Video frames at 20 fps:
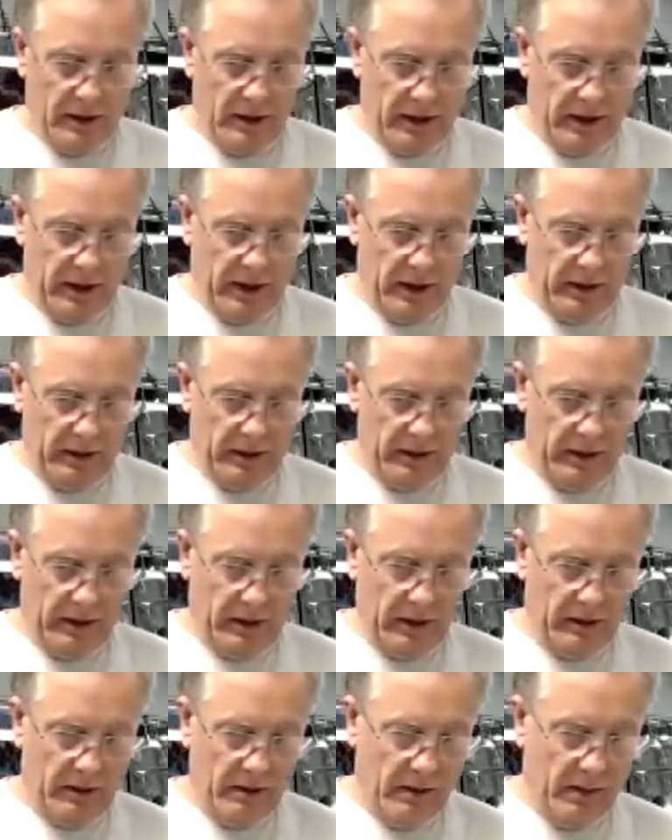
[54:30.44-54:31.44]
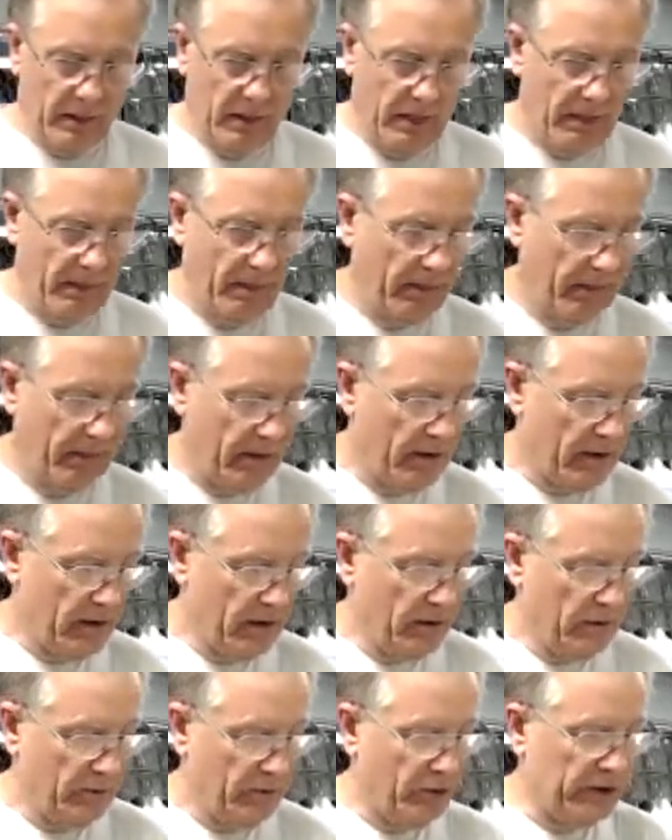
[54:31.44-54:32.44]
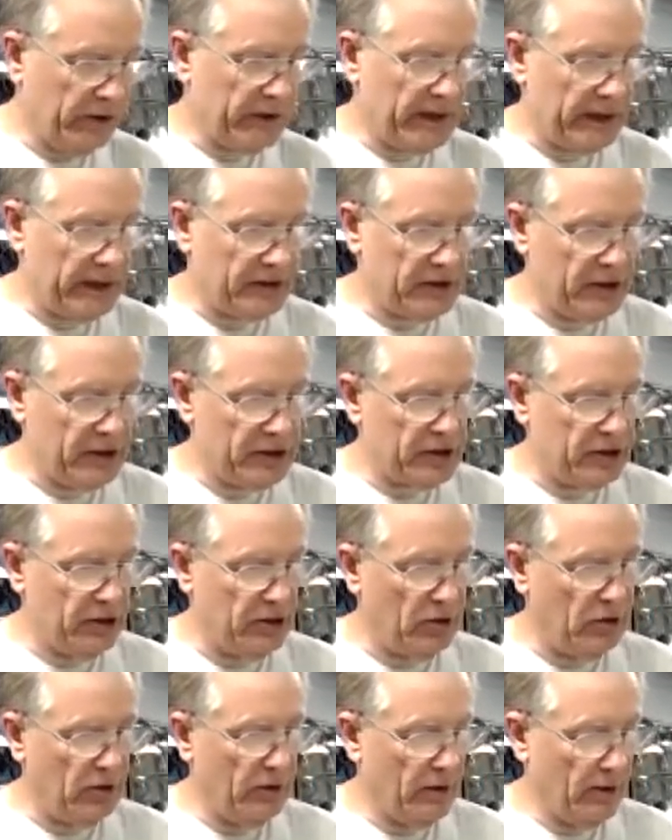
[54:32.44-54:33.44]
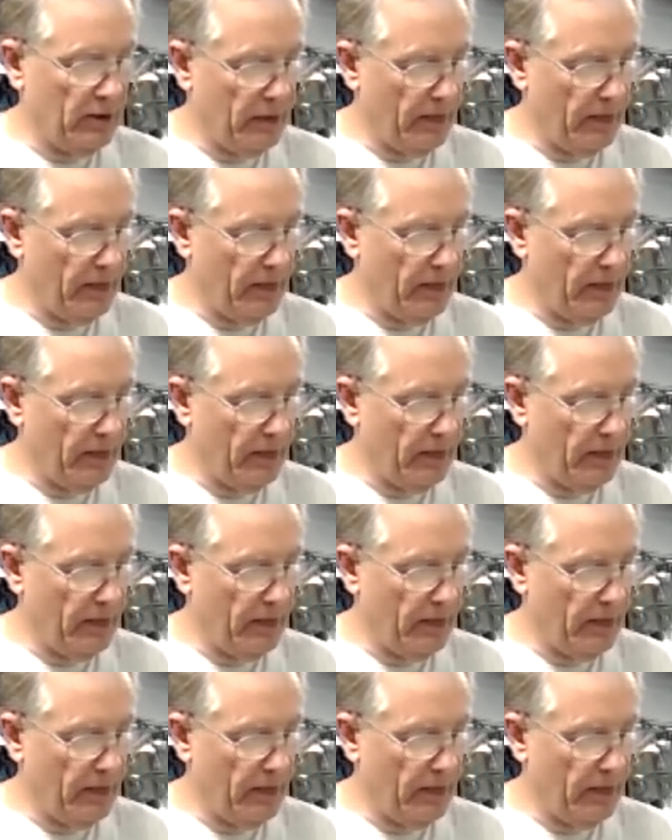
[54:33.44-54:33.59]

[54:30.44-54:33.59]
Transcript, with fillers: and put that tissue